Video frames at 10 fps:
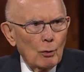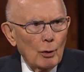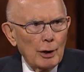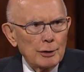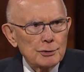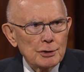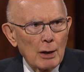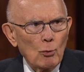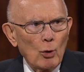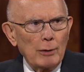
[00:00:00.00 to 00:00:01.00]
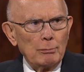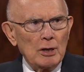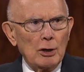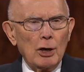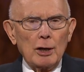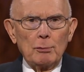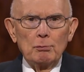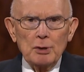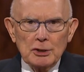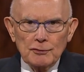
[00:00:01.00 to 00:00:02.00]
where some went beyond
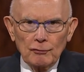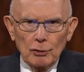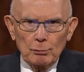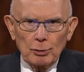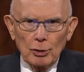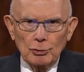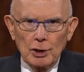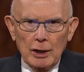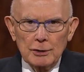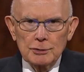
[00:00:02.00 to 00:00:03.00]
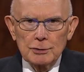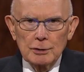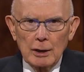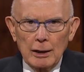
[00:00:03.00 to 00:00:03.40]
peaceful protests